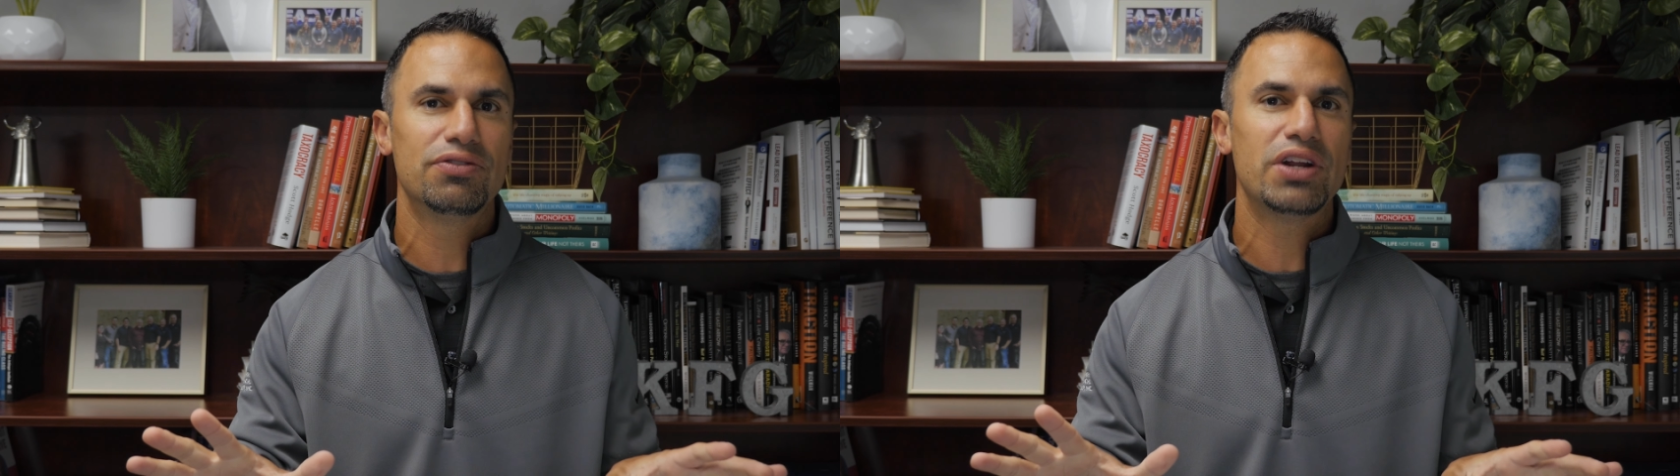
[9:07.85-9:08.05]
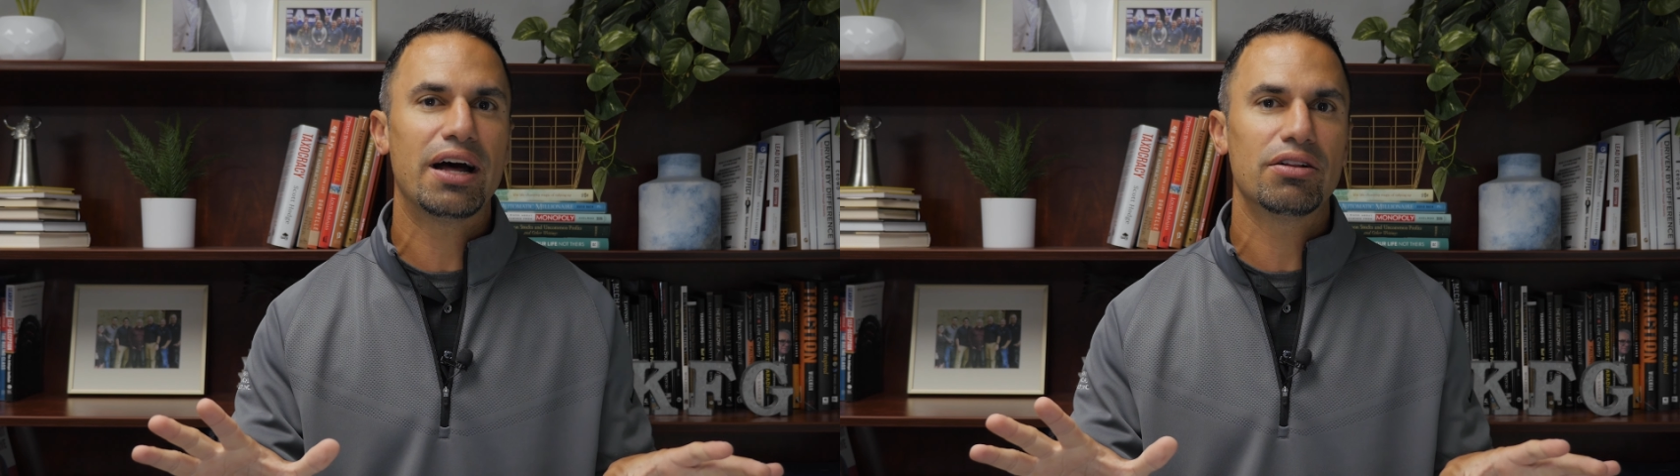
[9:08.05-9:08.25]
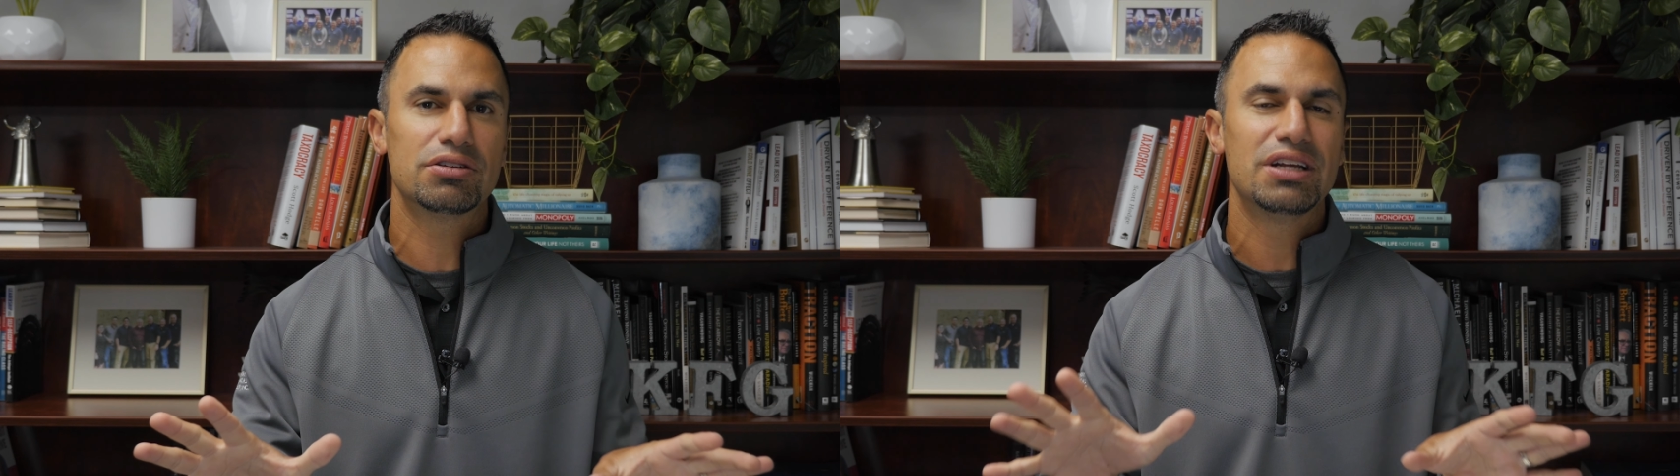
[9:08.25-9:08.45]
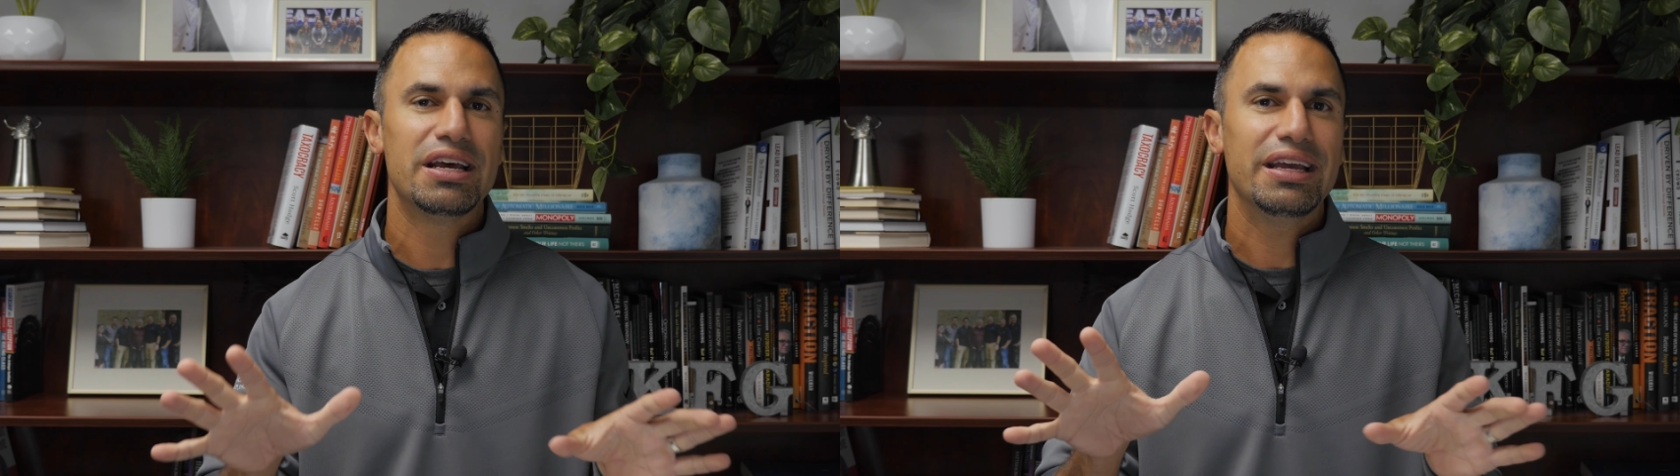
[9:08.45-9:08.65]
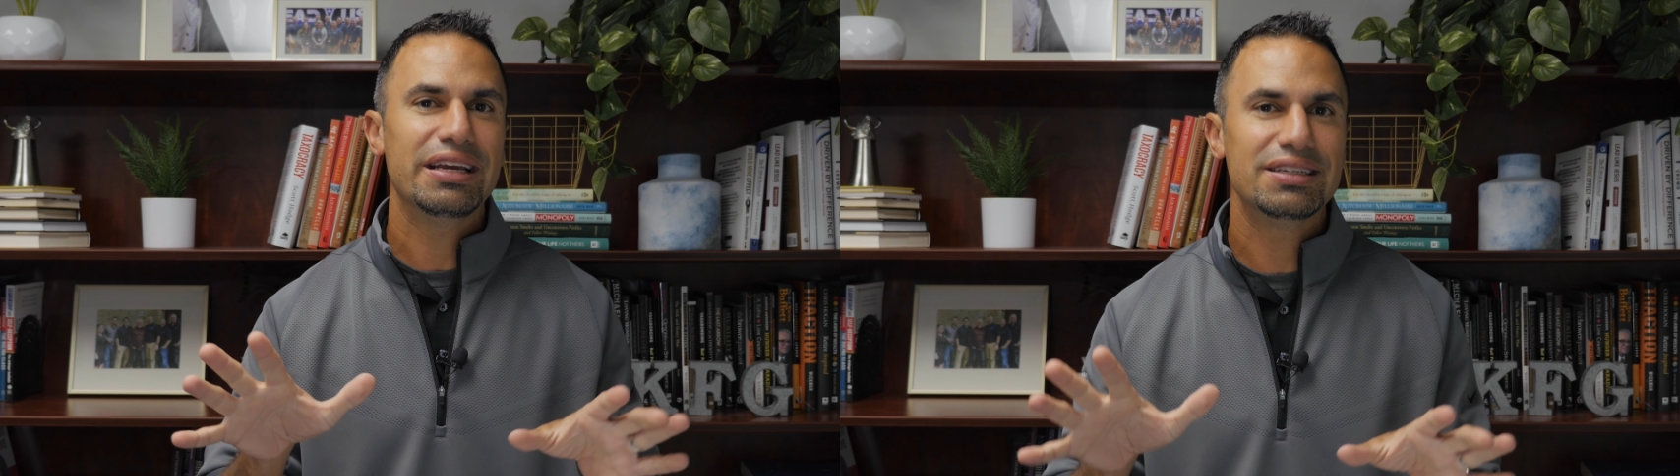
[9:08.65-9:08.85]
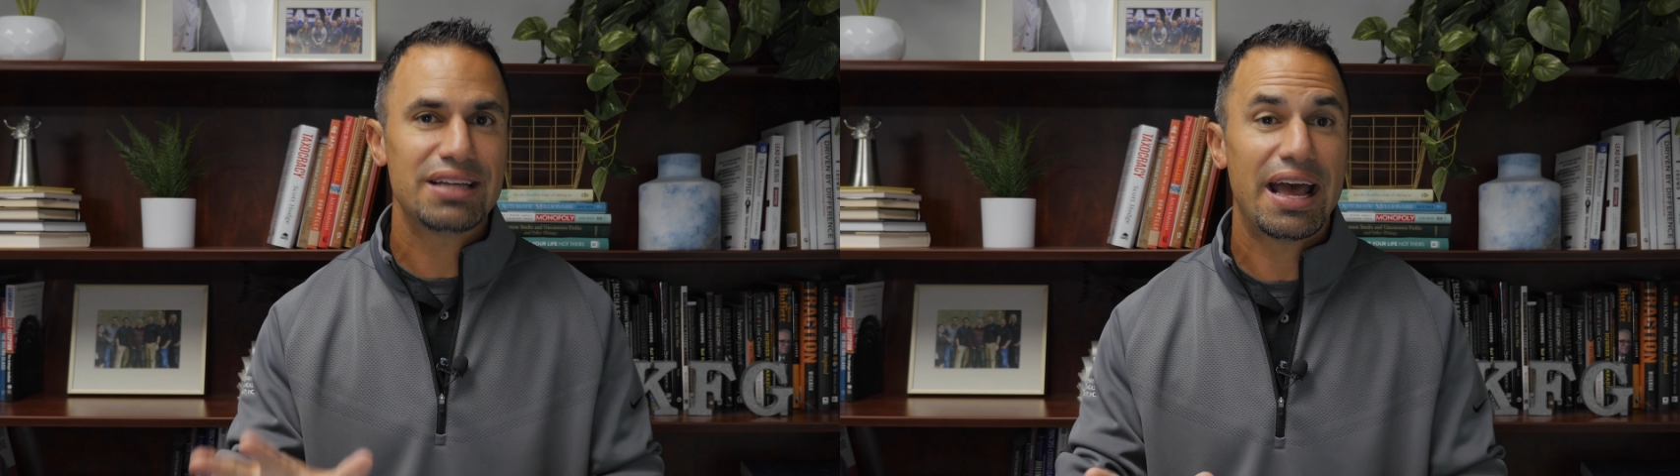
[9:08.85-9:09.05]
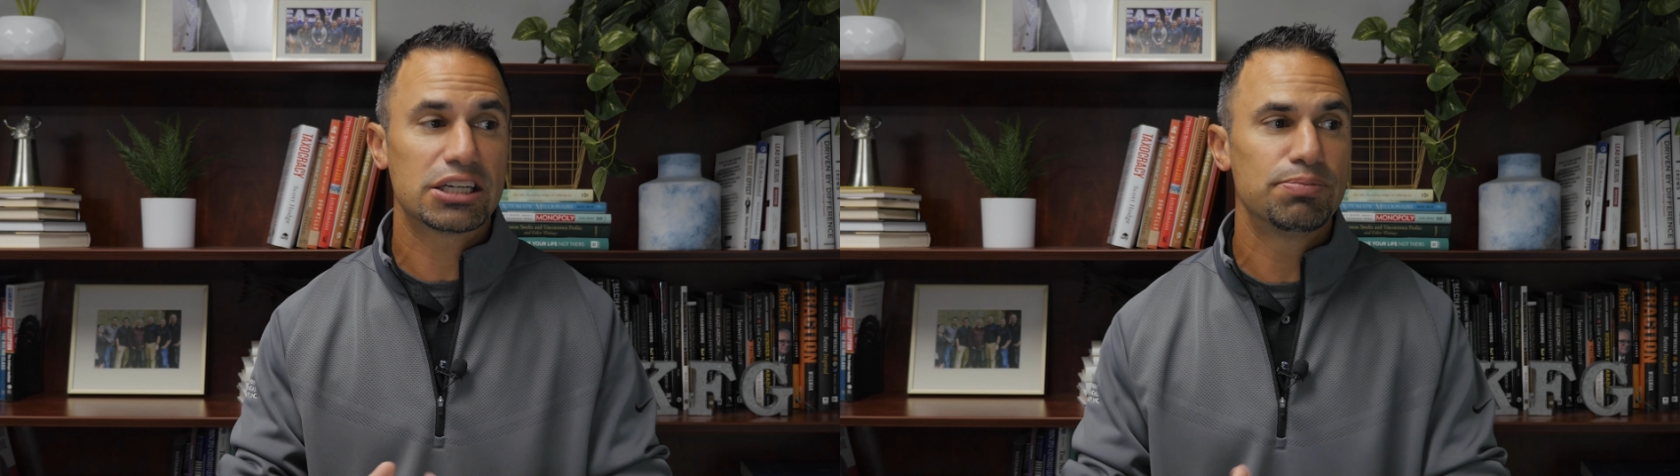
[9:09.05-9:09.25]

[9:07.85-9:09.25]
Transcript: of dollars in tax,